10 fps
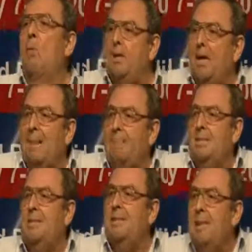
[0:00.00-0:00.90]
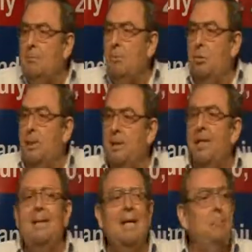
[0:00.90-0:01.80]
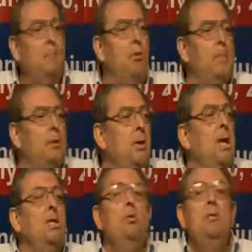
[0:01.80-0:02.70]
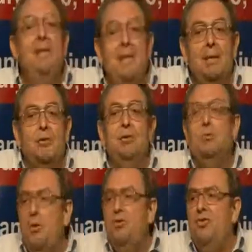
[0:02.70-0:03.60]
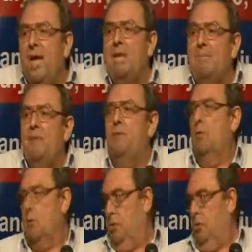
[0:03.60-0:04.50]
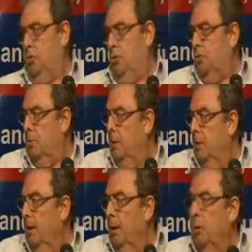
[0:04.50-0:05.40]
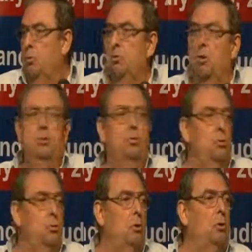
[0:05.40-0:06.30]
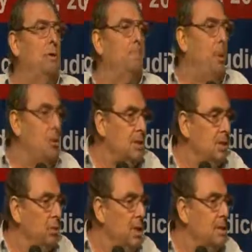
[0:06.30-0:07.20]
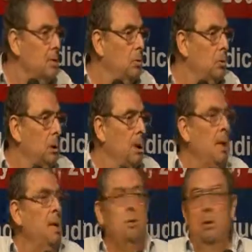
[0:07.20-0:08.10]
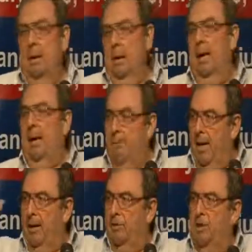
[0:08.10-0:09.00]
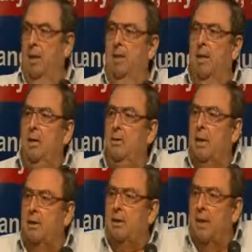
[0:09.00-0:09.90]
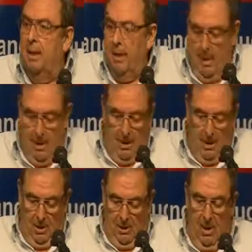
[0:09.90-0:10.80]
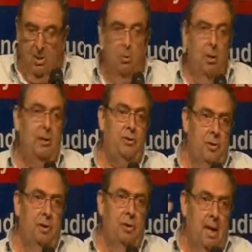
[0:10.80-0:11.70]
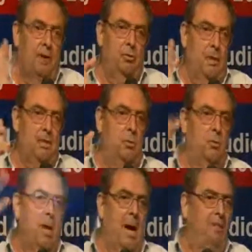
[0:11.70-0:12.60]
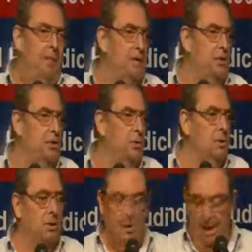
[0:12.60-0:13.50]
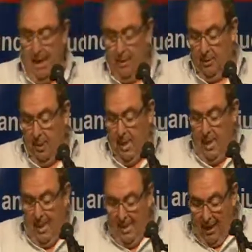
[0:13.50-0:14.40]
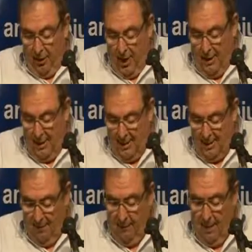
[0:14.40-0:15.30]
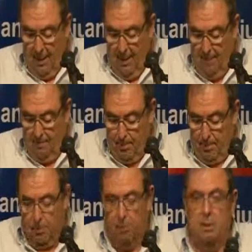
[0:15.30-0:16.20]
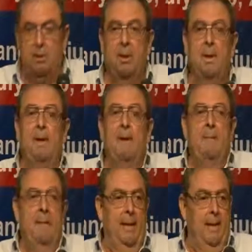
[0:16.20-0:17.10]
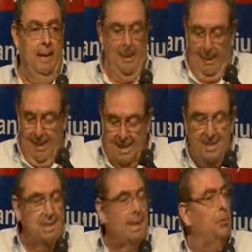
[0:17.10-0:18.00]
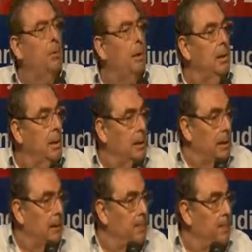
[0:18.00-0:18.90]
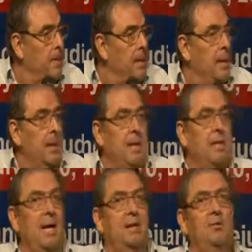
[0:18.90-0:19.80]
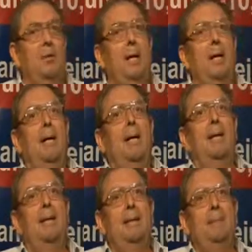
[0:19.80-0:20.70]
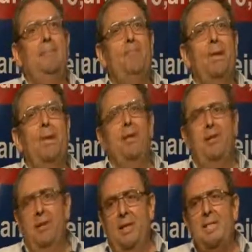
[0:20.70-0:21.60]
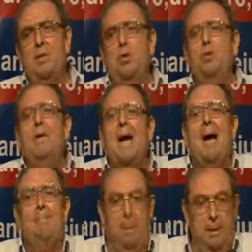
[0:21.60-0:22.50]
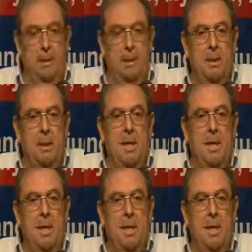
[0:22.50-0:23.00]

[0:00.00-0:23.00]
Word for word: What happens in that moment? In that moment, you yield. You don't take by force those Jews. You not, do not depose Antonescu, and, and, and, you let it, and, and, and you let Antonescu have his Jews till the end. And I think this is a very important uh, uh lesson that we learn that uh, this could happen